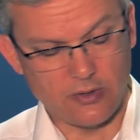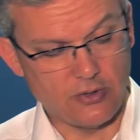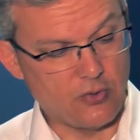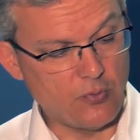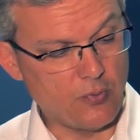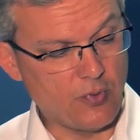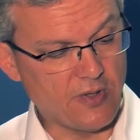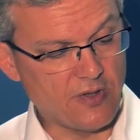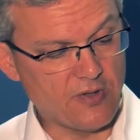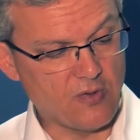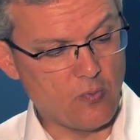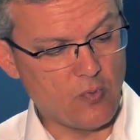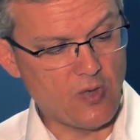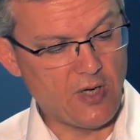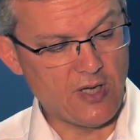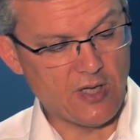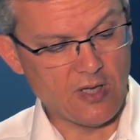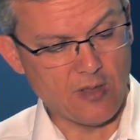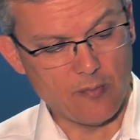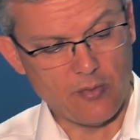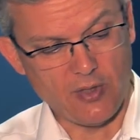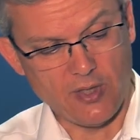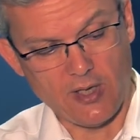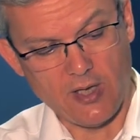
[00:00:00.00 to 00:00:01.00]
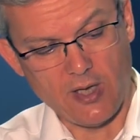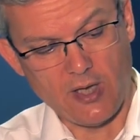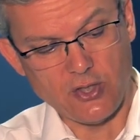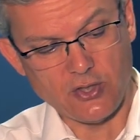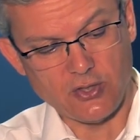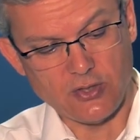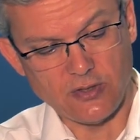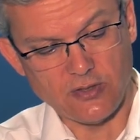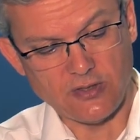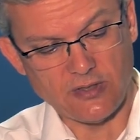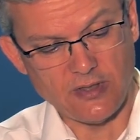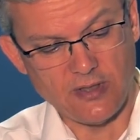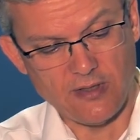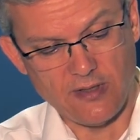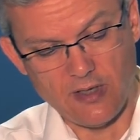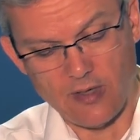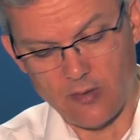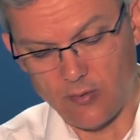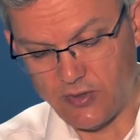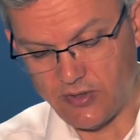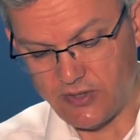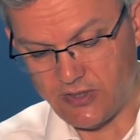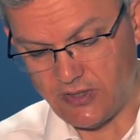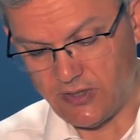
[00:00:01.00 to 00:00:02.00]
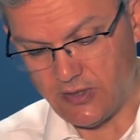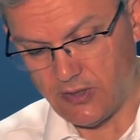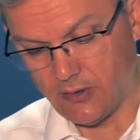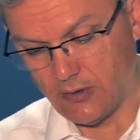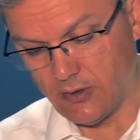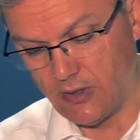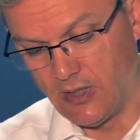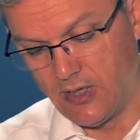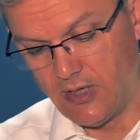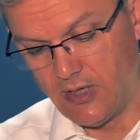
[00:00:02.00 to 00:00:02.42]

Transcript: during the welding applications and there is here